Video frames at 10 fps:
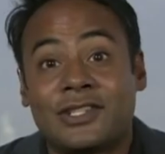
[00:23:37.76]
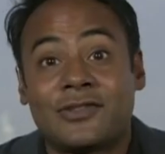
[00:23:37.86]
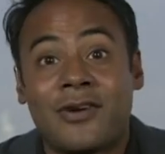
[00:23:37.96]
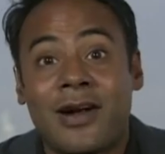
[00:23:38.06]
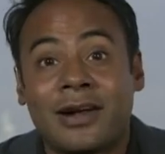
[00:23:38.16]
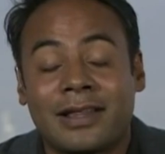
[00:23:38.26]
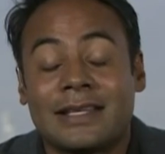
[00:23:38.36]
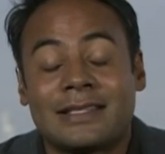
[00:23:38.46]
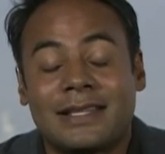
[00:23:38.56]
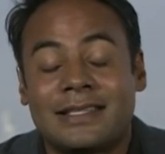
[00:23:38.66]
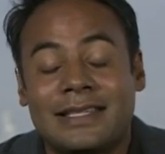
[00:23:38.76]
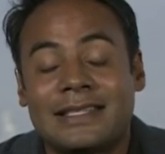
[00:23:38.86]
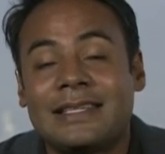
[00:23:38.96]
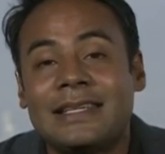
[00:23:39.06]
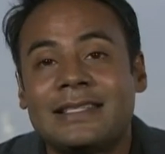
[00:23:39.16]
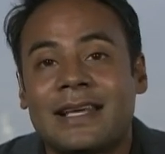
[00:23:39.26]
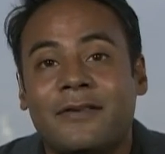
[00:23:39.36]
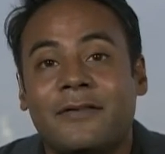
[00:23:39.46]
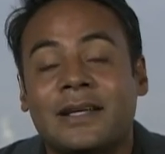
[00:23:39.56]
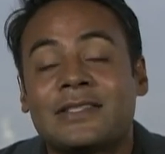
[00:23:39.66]
this drug, this disease
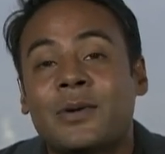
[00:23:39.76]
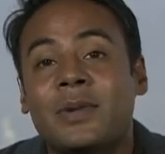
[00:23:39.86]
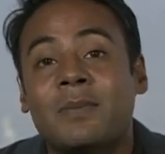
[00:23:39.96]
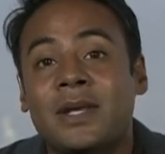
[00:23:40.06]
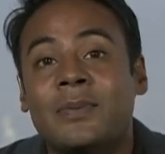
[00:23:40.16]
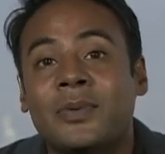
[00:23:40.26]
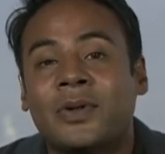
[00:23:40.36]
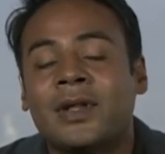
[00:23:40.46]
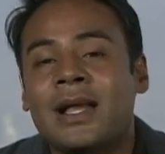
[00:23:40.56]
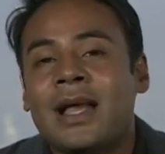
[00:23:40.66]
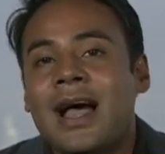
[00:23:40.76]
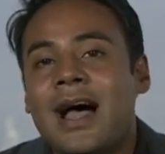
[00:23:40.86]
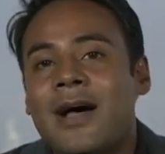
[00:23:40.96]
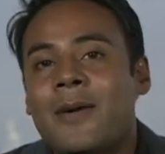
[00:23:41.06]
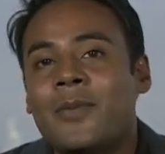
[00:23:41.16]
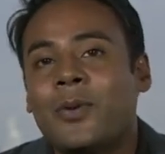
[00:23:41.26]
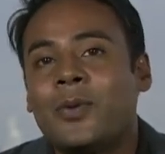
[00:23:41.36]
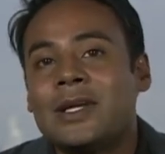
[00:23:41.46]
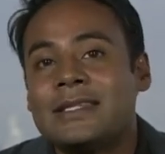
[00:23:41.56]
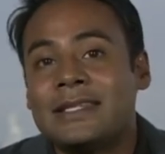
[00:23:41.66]
that affects so many people,
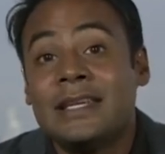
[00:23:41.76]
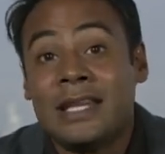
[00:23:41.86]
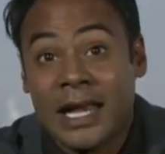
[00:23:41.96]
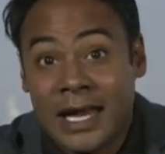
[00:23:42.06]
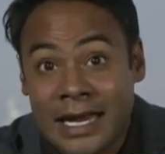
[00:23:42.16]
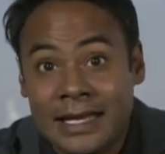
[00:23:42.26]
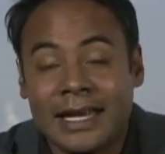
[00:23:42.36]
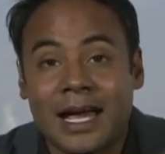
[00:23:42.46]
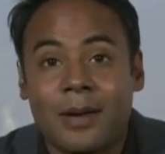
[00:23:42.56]
was seen in